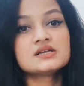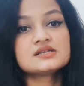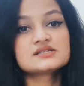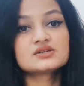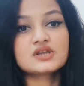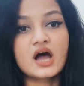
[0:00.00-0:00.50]

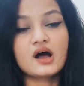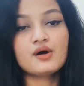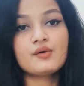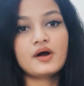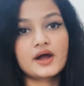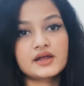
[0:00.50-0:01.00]
So
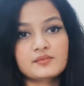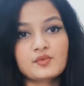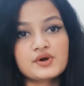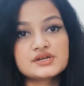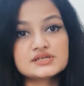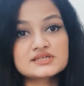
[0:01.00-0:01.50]
now I am
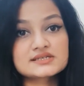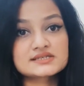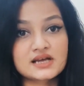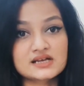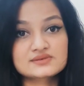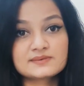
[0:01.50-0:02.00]
going to
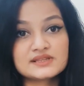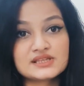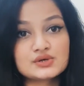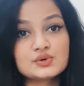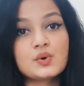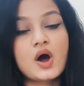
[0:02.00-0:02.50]
discuss with
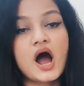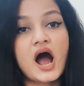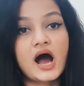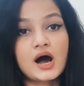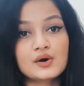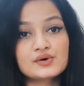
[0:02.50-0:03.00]
you
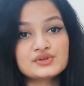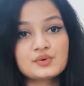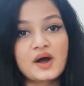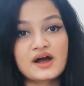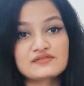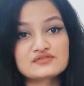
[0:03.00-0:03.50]
how
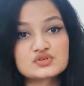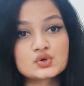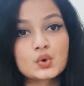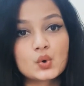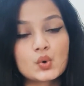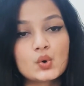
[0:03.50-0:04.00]
you have to
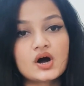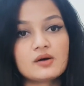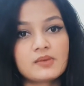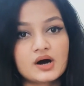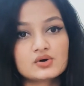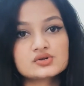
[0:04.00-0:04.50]
go
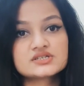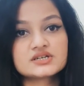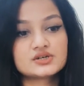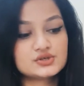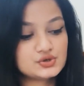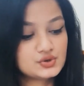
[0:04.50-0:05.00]
about
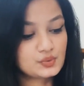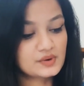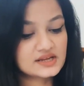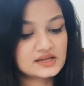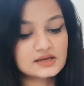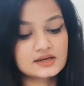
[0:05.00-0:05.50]

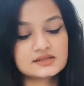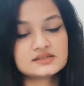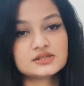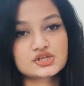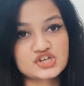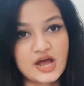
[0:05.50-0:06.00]
doing
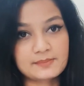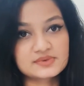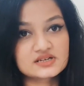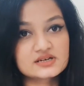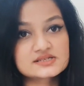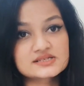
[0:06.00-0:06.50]
the
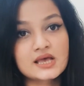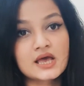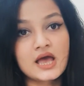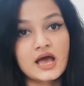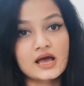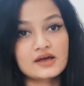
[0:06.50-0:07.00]
chapters
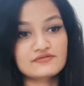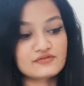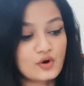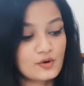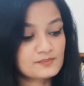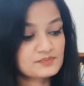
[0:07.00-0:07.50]

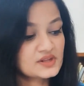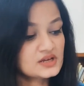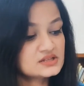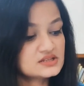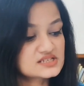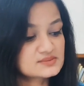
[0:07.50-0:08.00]
from
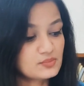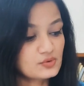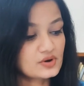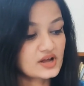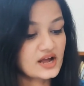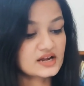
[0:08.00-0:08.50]
this
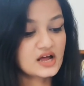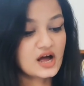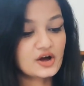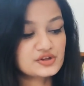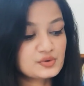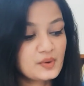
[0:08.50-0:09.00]
book and
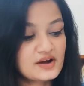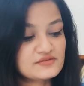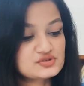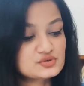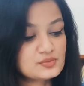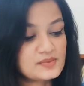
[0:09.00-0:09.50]
how you
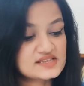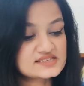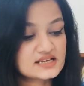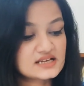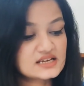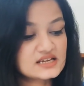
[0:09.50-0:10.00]
have to
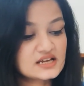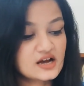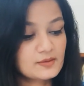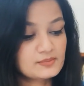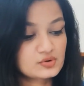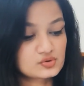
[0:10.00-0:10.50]
basically
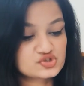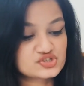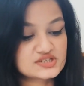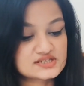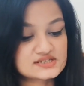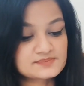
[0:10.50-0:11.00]
approach
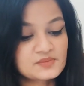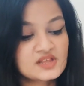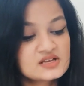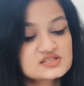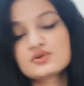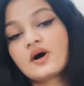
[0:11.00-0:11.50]
this.
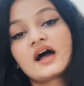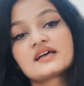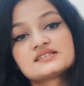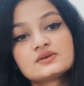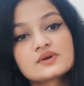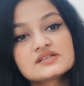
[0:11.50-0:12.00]
So
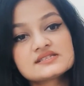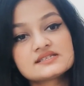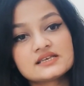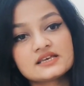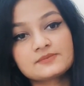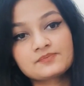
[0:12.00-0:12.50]
as you can
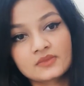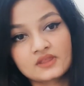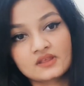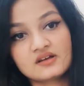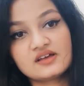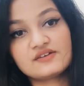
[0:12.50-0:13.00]
see,
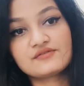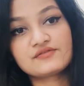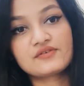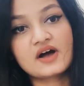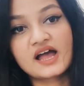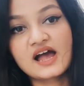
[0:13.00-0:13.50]

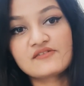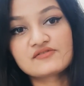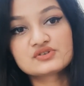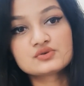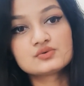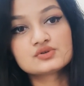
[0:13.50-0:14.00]
if I
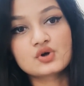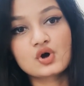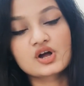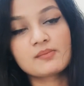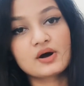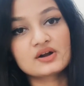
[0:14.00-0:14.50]
have to
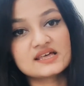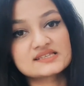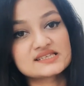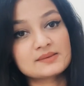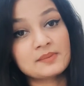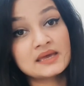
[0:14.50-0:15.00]
talk about,
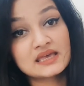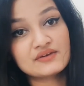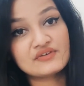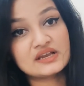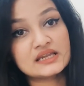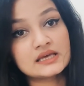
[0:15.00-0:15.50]
let's say,
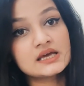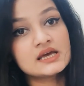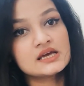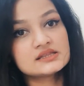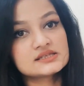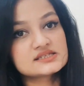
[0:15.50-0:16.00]
Machiavelli,
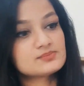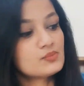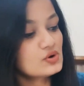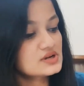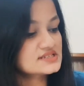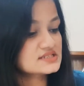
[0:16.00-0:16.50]
this
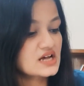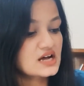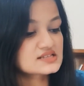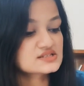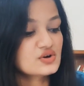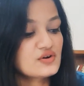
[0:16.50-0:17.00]
book
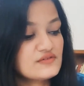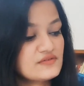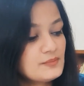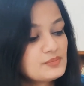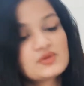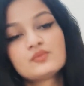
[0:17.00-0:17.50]
starts
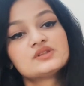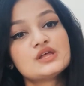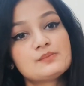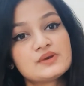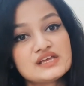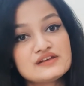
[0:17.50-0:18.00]
off with
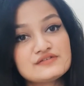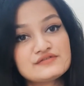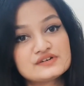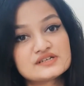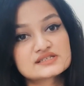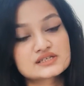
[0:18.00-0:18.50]
a
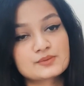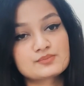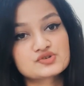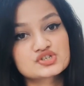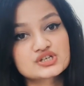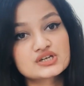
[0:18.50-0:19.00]
brief
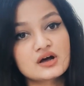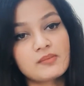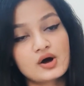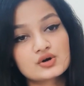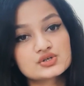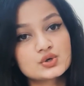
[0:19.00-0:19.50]
description
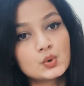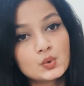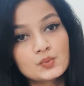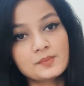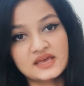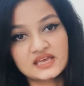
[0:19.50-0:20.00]
about
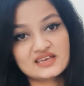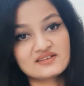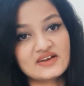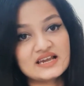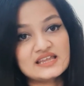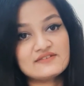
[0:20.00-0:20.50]
who
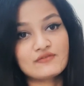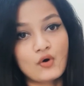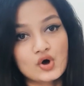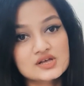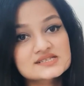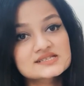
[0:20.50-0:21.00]
Machiavelli
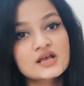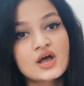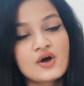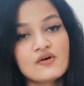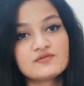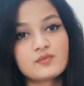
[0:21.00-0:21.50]
was,
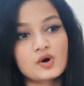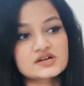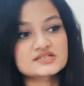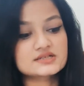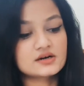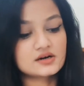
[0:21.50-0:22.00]

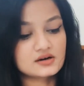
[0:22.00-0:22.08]
what